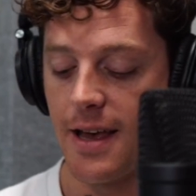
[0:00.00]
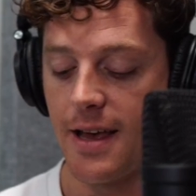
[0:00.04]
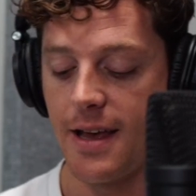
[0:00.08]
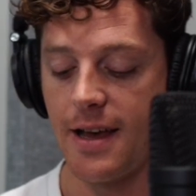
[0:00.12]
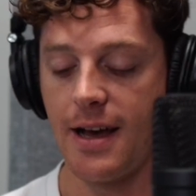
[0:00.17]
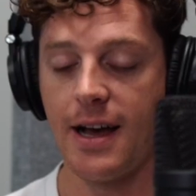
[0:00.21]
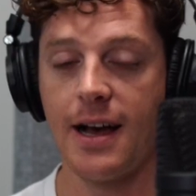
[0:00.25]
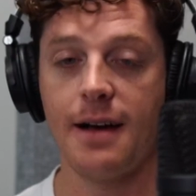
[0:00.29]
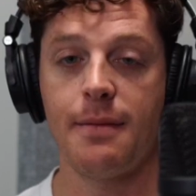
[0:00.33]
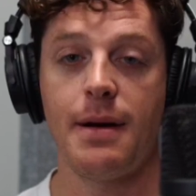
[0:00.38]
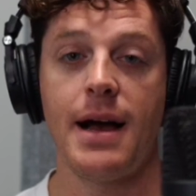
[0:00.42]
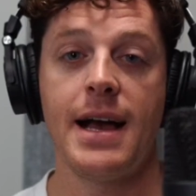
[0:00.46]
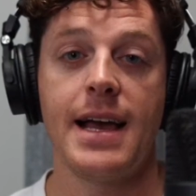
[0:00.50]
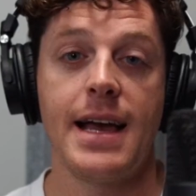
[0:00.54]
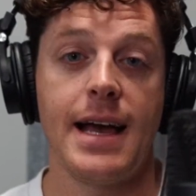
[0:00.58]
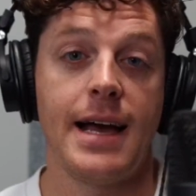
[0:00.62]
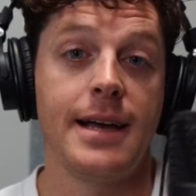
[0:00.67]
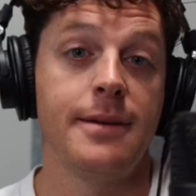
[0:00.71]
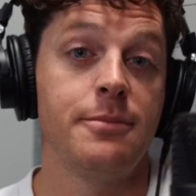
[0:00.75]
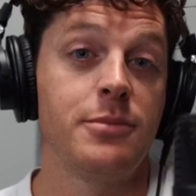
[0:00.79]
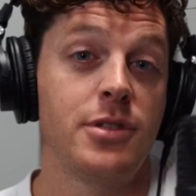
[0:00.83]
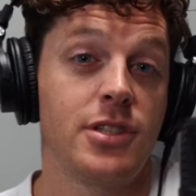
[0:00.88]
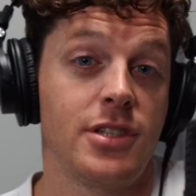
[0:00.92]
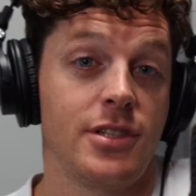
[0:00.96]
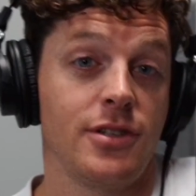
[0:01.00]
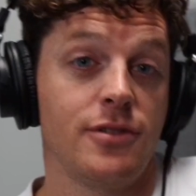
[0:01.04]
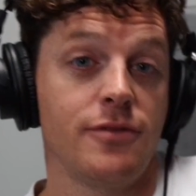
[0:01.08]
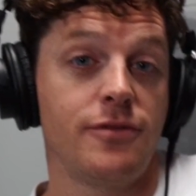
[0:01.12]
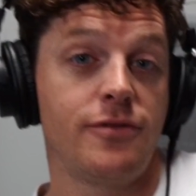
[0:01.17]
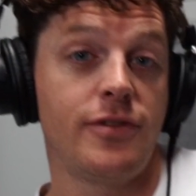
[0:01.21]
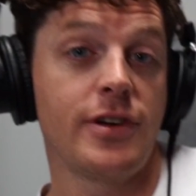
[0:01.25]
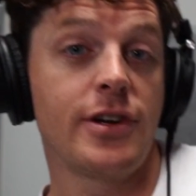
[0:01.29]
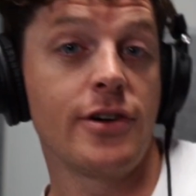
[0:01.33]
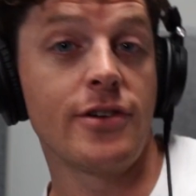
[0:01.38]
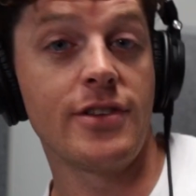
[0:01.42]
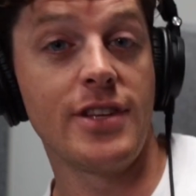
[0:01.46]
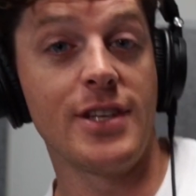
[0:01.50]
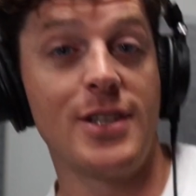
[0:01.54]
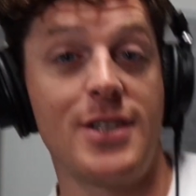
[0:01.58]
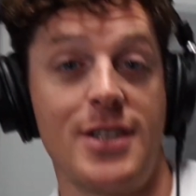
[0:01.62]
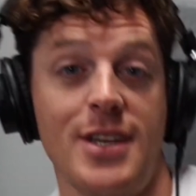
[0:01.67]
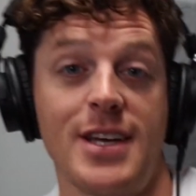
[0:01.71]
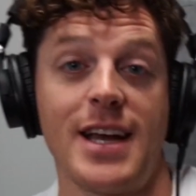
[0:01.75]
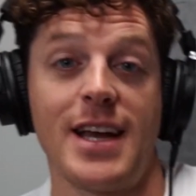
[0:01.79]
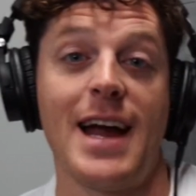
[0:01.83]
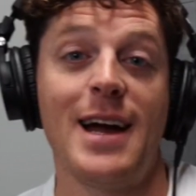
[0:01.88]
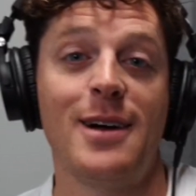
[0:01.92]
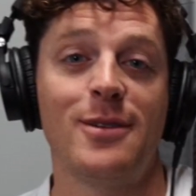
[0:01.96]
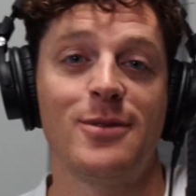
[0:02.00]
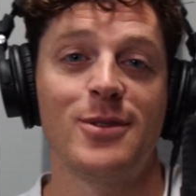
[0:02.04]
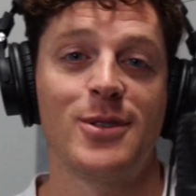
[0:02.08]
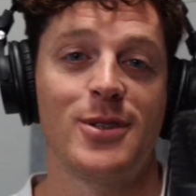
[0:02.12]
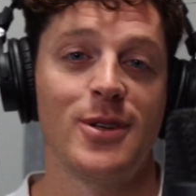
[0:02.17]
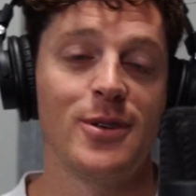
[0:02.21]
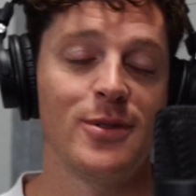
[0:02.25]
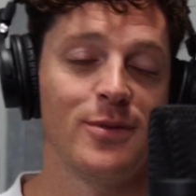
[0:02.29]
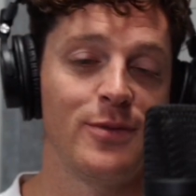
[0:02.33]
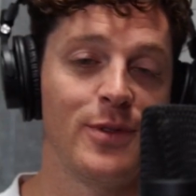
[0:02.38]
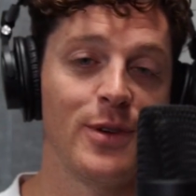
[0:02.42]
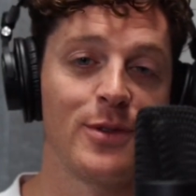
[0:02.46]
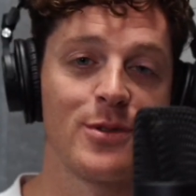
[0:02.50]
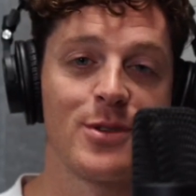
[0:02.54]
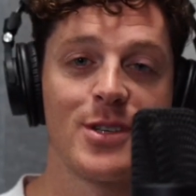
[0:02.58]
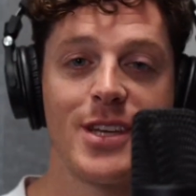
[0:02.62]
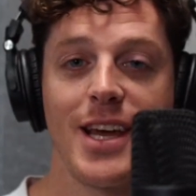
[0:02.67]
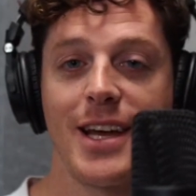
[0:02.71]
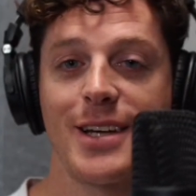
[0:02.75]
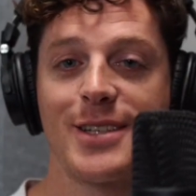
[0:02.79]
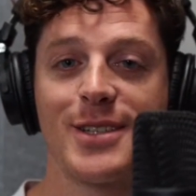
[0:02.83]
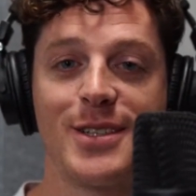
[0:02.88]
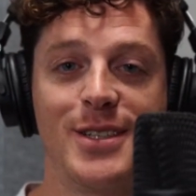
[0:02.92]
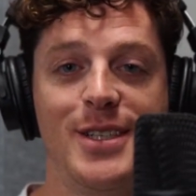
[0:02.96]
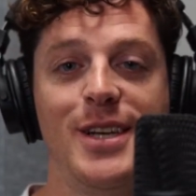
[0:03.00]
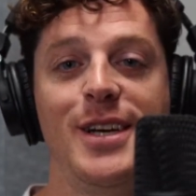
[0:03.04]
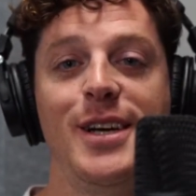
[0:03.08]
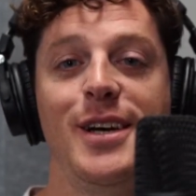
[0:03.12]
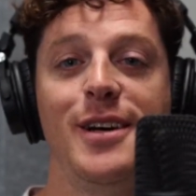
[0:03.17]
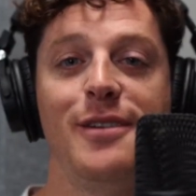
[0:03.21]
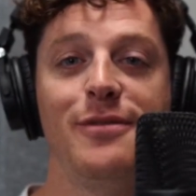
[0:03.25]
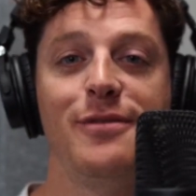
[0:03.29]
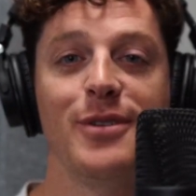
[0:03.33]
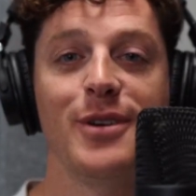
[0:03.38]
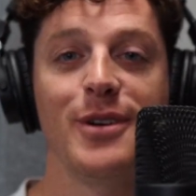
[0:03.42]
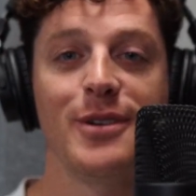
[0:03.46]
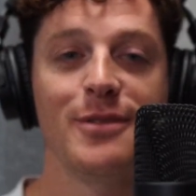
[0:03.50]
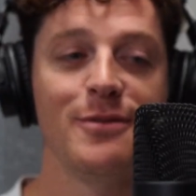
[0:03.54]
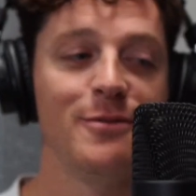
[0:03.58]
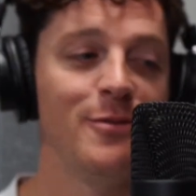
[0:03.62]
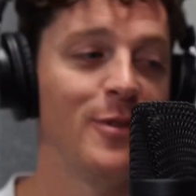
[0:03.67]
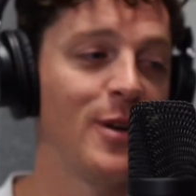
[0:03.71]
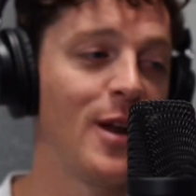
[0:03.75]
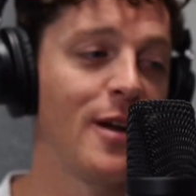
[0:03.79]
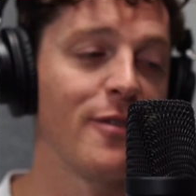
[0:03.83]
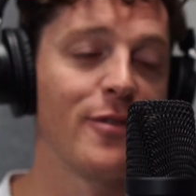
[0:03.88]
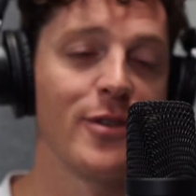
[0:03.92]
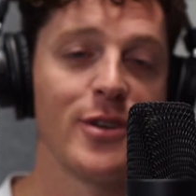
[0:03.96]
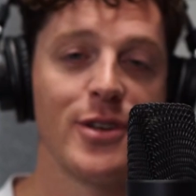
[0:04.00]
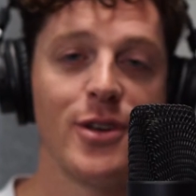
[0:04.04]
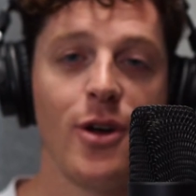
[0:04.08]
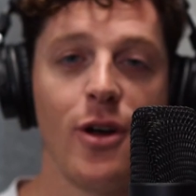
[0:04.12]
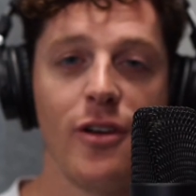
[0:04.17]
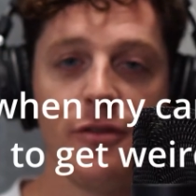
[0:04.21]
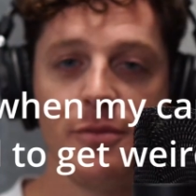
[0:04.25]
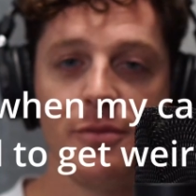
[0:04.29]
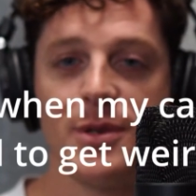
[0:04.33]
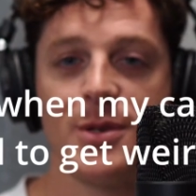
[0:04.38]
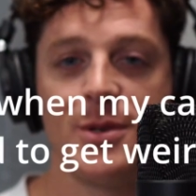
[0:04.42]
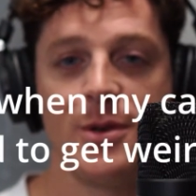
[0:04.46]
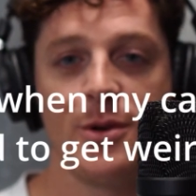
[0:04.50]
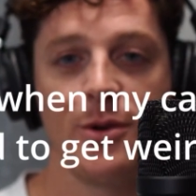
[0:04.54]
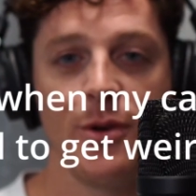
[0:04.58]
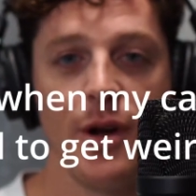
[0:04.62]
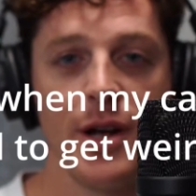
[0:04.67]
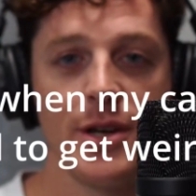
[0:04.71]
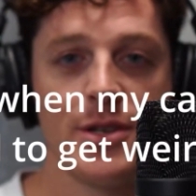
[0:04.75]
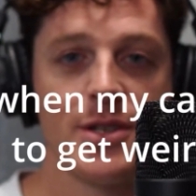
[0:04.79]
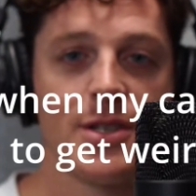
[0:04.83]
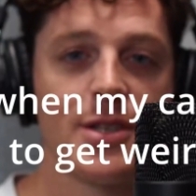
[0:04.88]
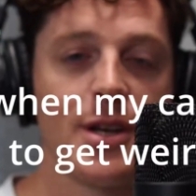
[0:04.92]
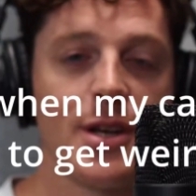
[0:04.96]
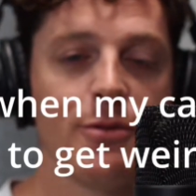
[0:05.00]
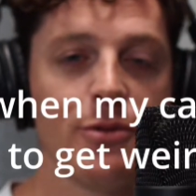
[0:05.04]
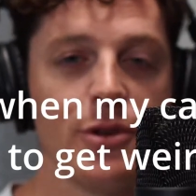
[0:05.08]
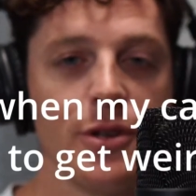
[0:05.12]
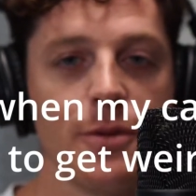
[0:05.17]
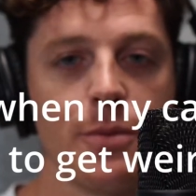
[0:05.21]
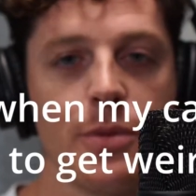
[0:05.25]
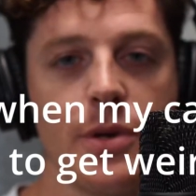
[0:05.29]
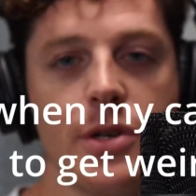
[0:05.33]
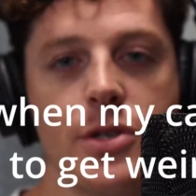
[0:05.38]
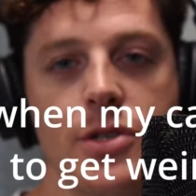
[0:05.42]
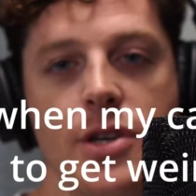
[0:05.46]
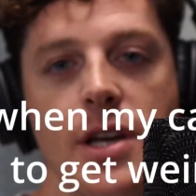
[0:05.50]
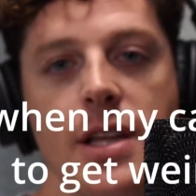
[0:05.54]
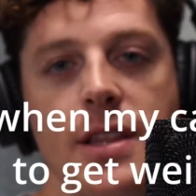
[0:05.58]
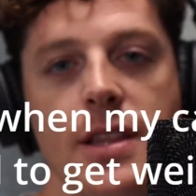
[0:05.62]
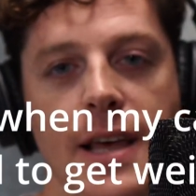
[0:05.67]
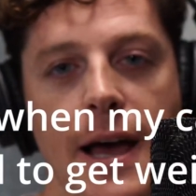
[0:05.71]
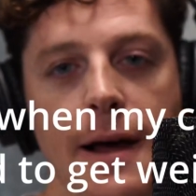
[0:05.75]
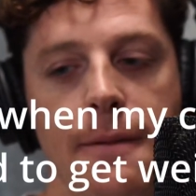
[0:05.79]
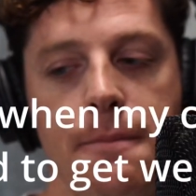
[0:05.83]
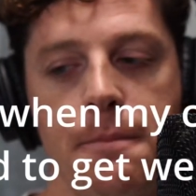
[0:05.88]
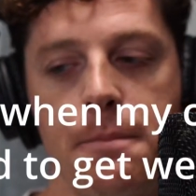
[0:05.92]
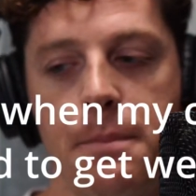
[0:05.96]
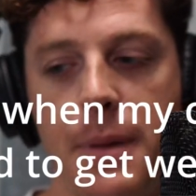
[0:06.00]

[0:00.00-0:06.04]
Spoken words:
I'm still figuring this thing out. So if there's tech stuff or whatever, y'all have been so gracious. I really appreciate that.